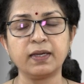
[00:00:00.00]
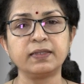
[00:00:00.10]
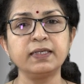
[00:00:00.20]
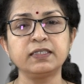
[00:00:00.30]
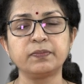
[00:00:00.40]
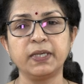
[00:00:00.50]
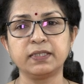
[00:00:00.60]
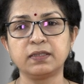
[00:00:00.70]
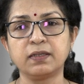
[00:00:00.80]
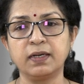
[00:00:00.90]
This
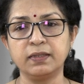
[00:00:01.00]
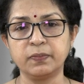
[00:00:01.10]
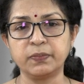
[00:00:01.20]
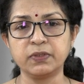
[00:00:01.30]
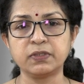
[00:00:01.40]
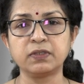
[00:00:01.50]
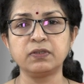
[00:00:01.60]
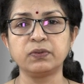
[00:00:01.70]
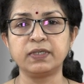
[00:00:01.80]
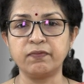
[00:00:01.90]
makes the other person
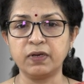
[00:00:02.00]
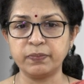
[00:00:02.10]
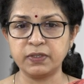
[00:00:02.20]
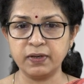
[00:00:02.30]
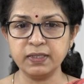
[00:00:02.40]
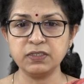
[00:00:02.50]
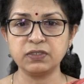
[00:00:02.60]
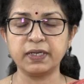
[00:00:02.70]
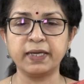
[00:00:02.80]
to develop trust